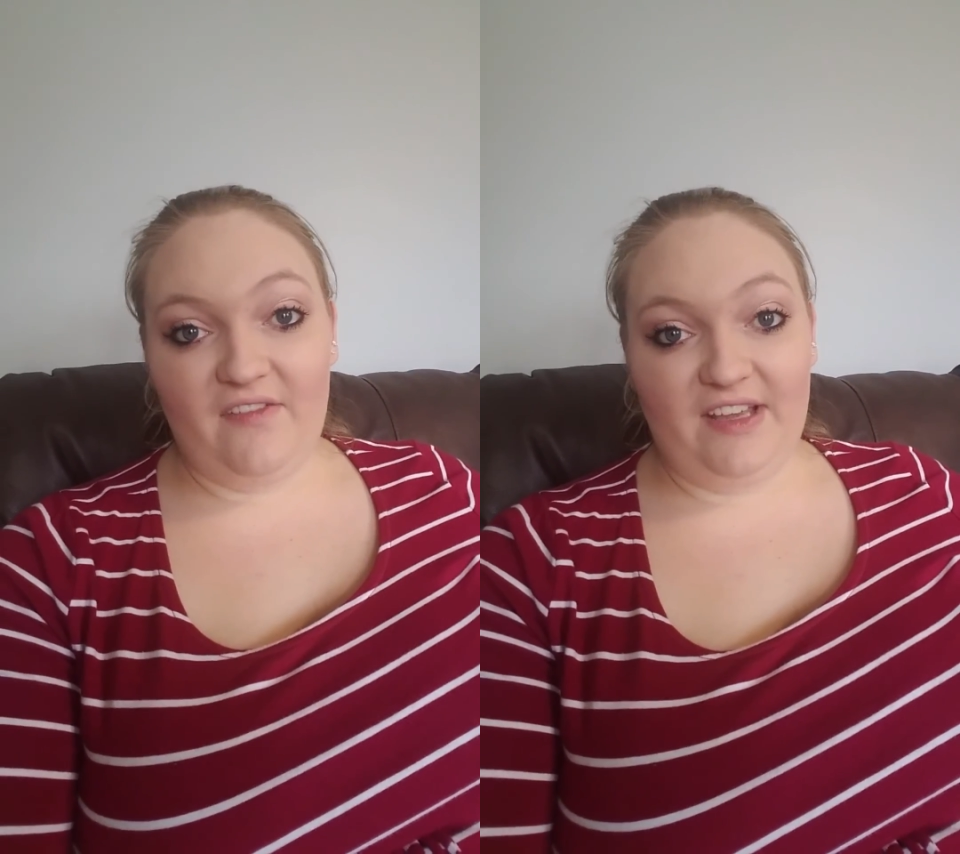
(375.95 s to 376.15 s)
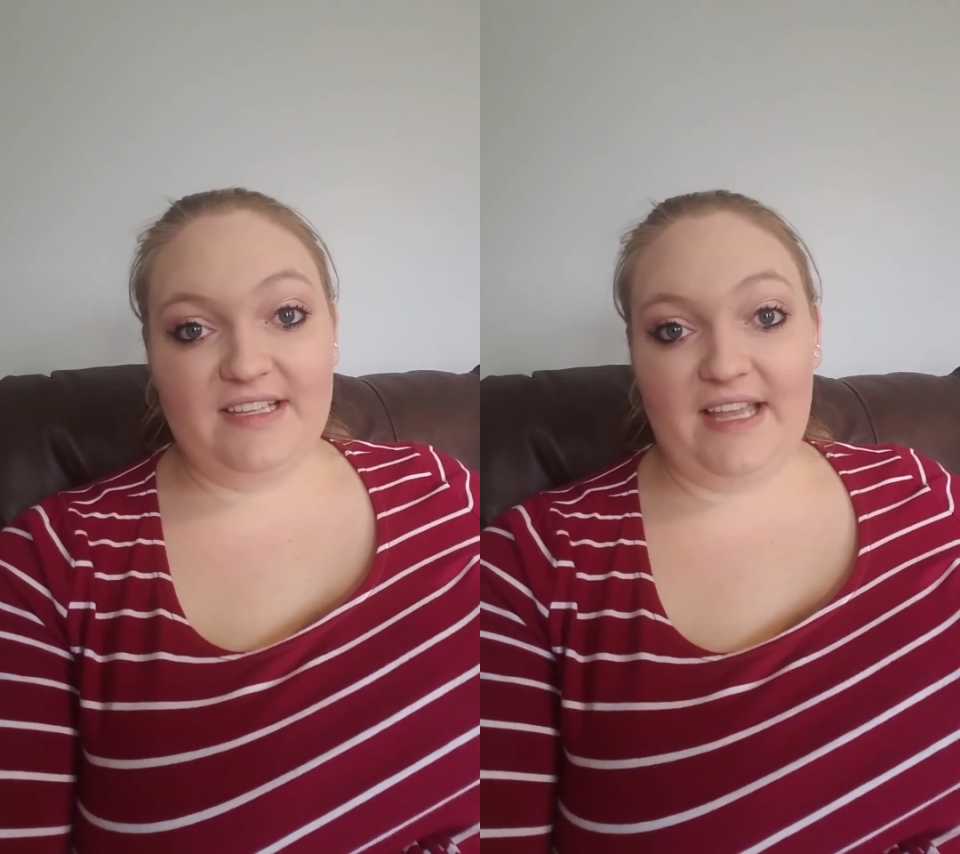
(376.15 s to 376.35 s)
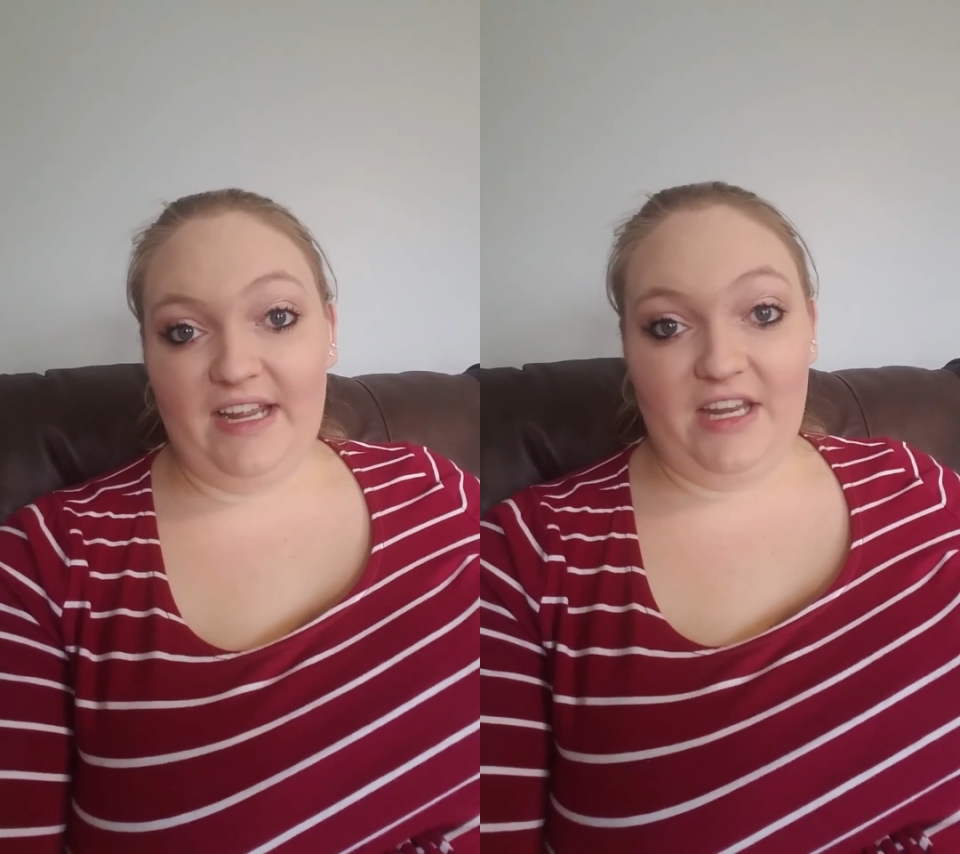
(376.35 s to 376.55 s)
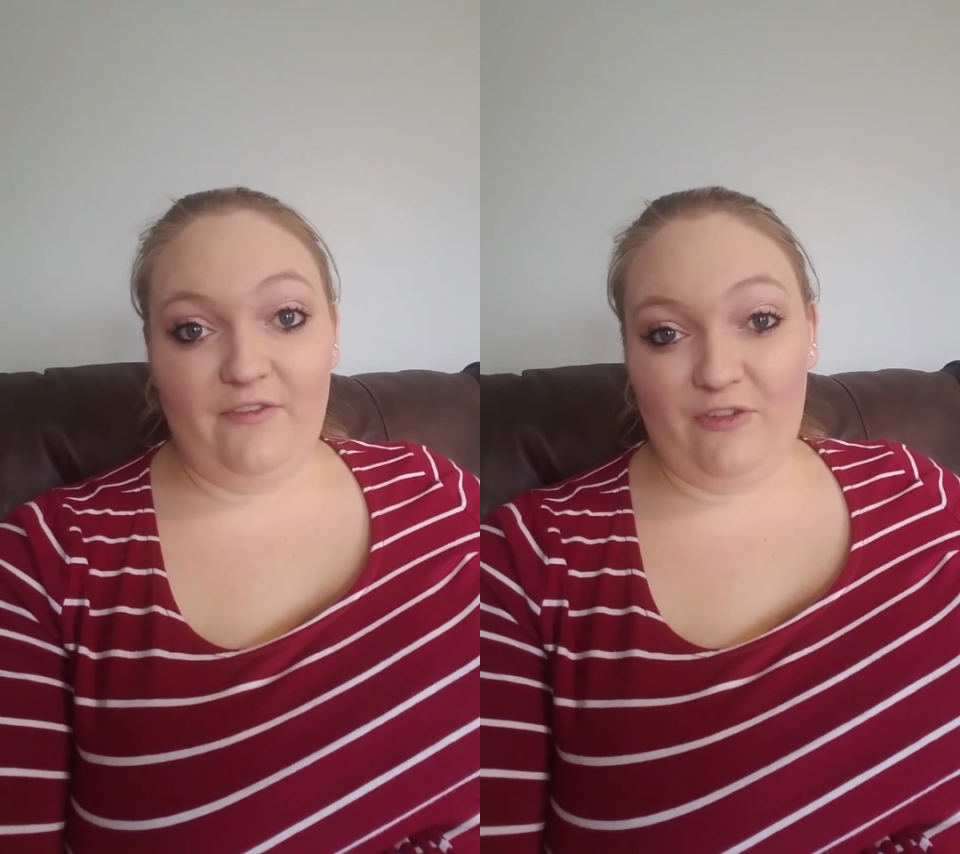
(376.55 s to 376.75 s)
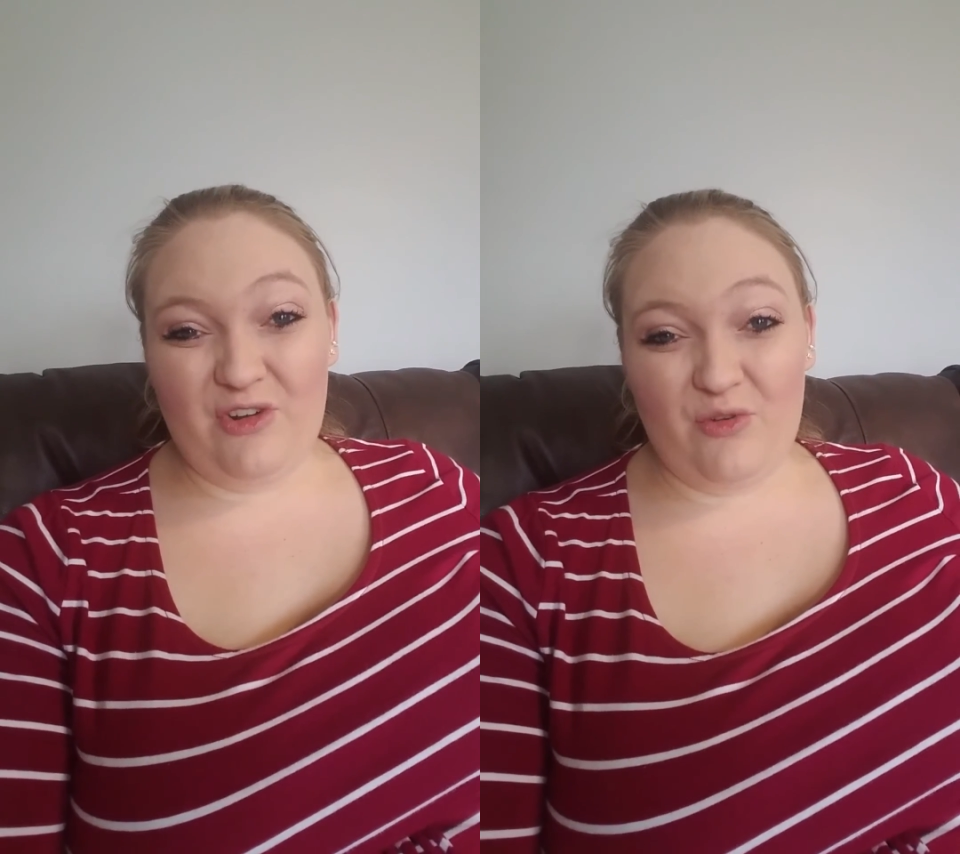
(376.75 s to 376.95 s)
anxiety
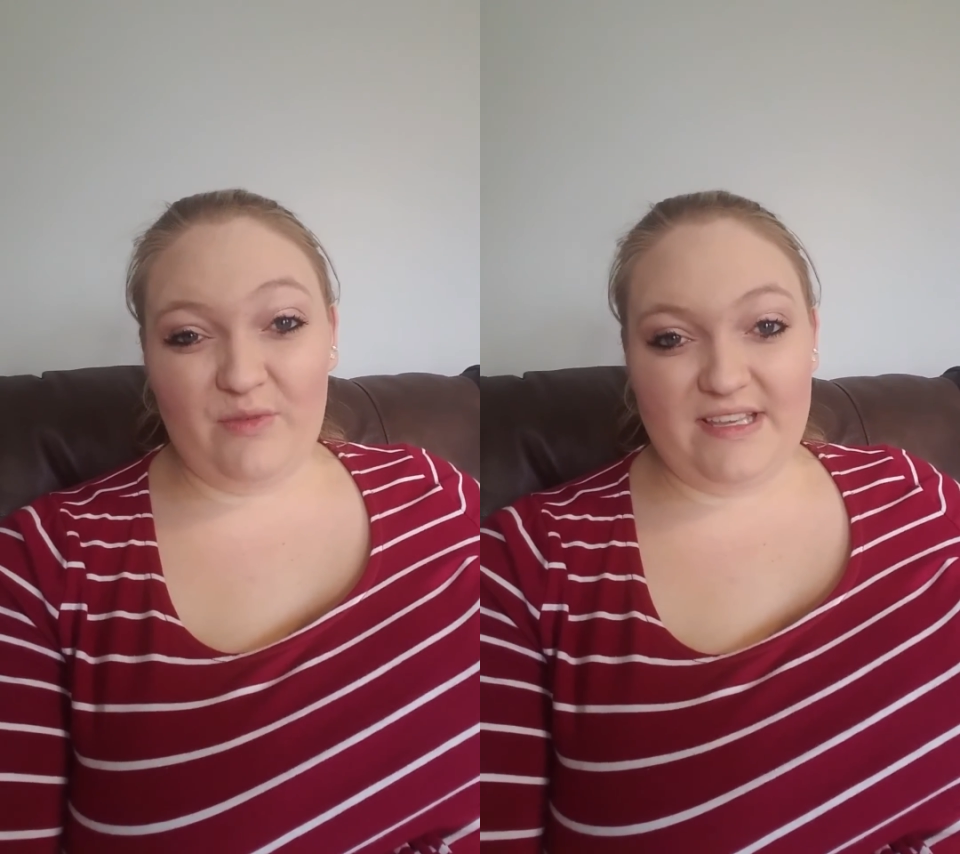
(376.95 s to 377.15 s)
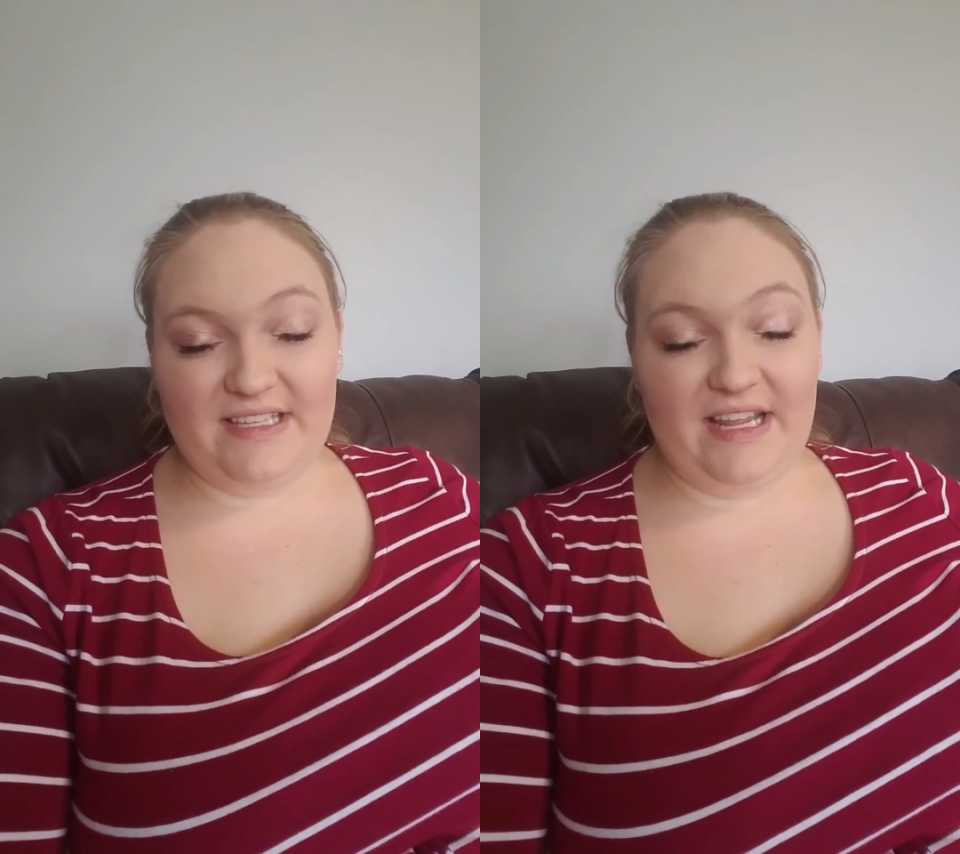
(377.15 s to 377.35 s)
for no reason,